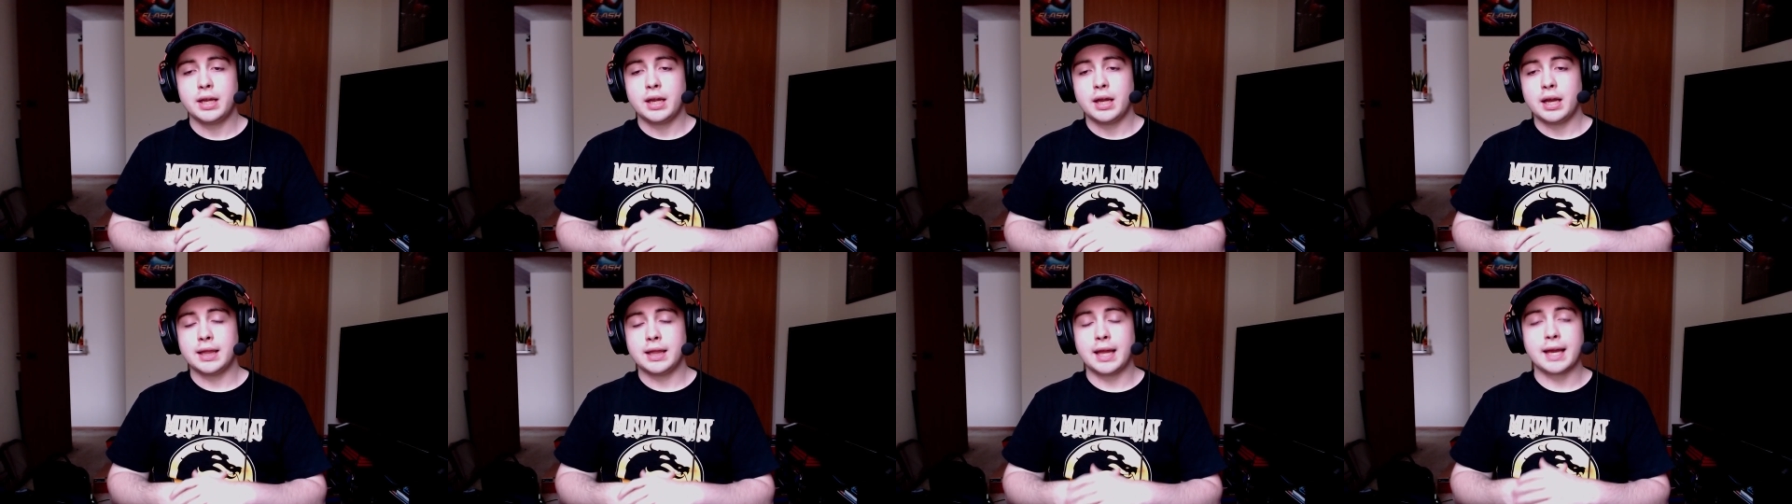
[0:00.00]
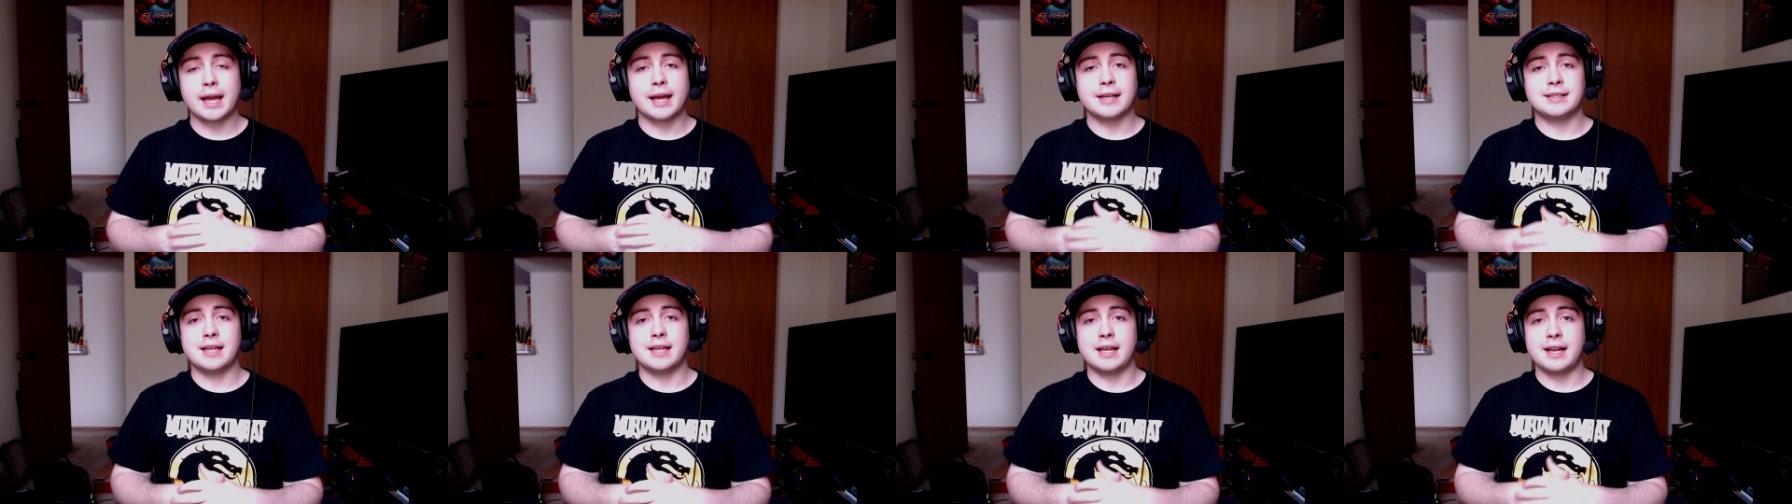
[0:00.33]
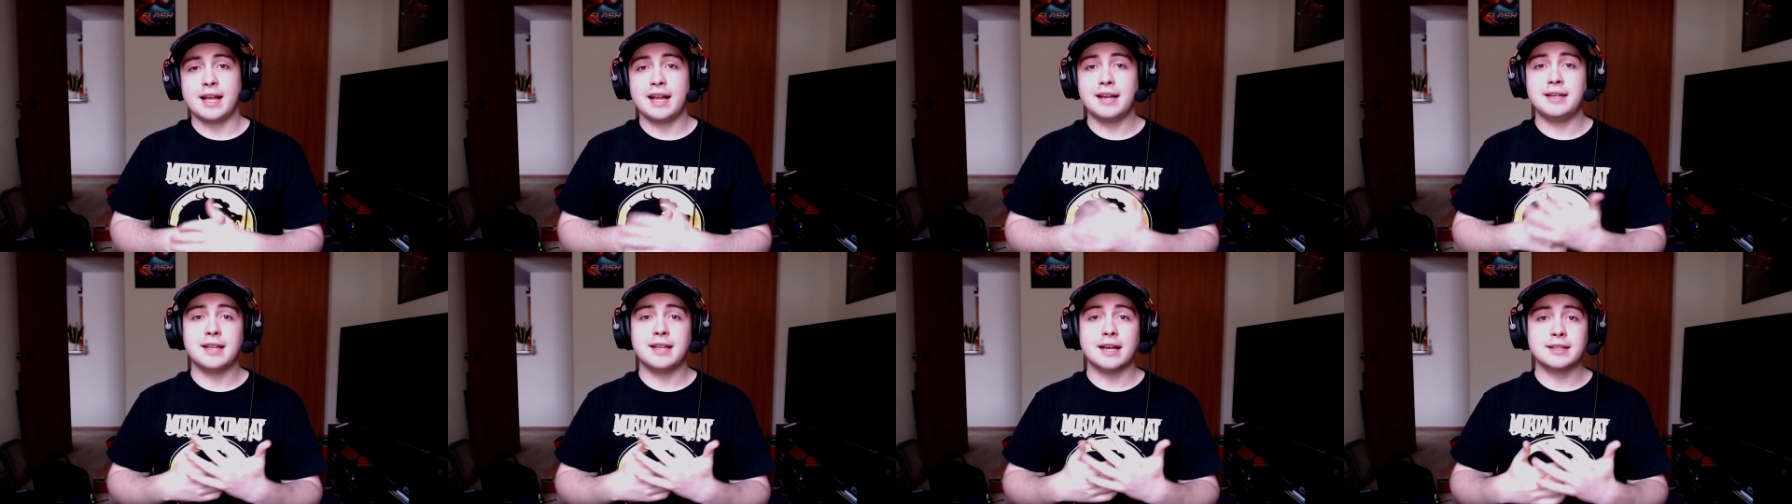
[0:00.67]
like i said
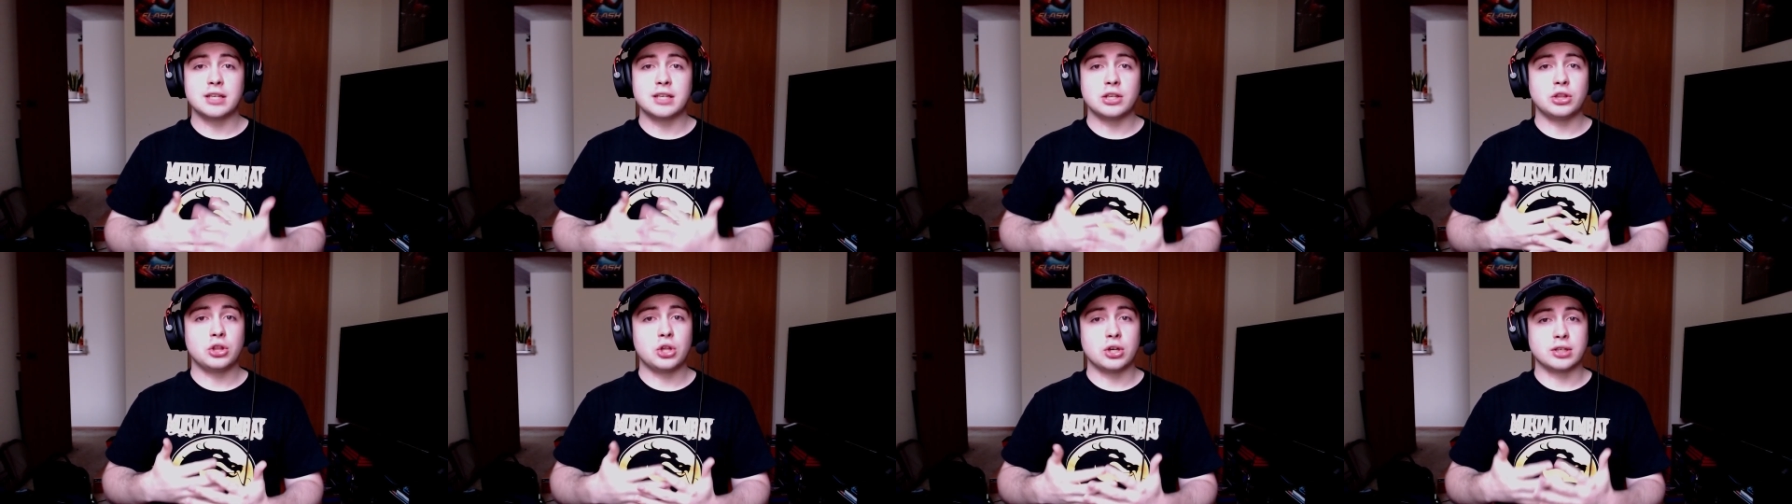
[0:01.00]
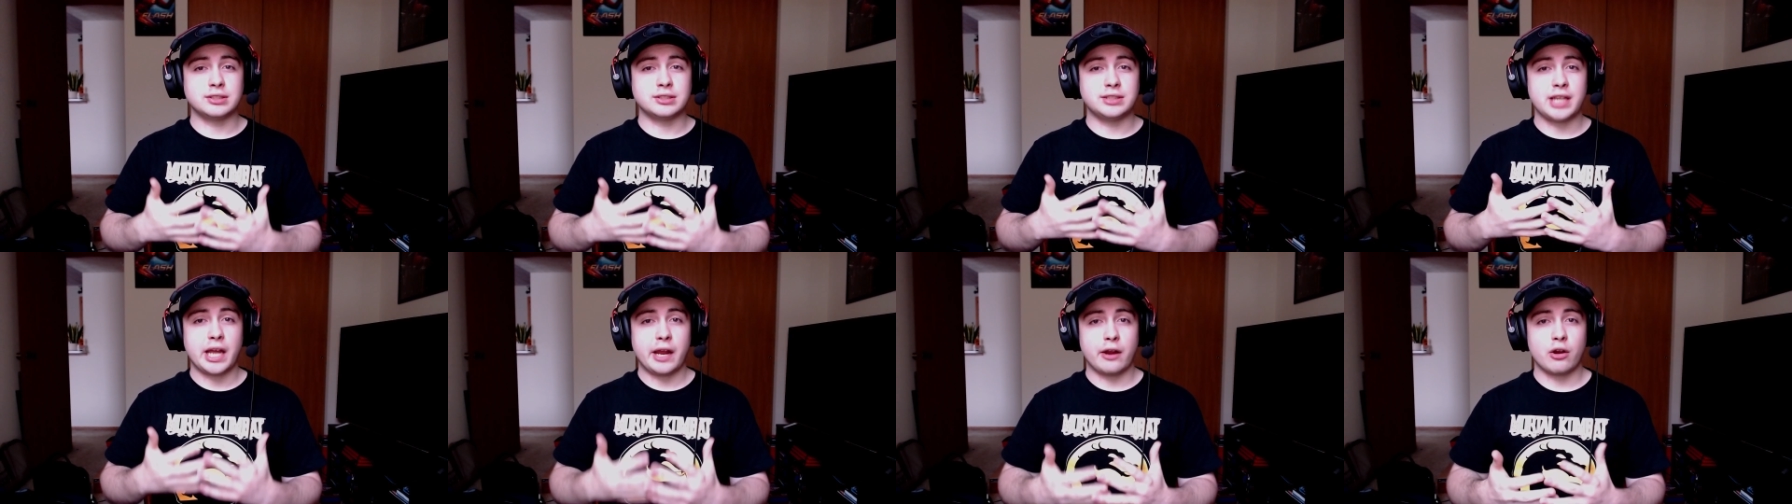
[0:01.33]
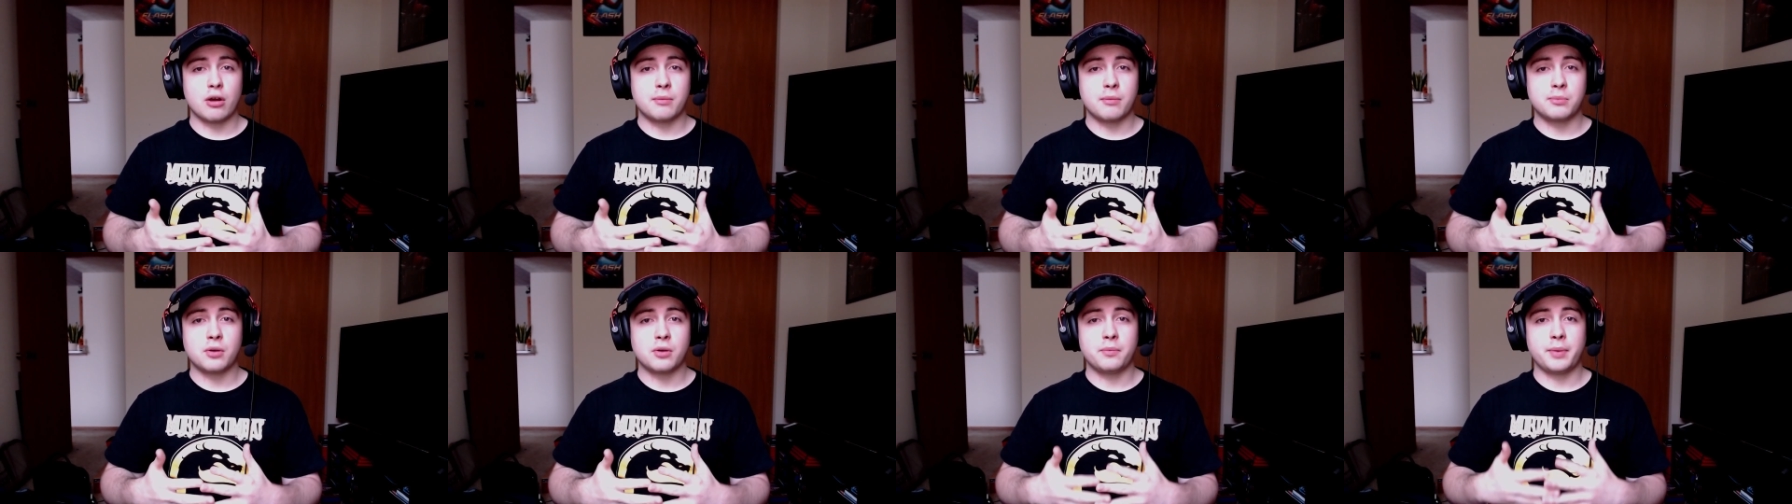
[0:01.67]
it doesn't look
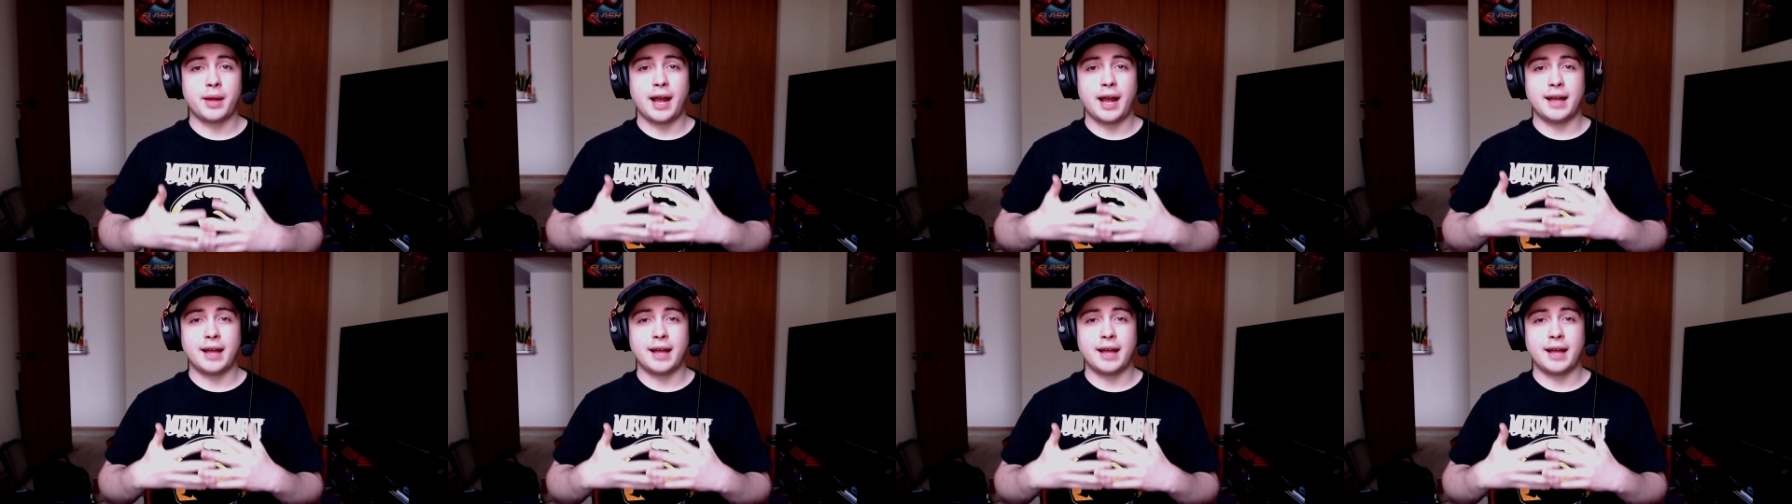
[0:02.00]
terrible but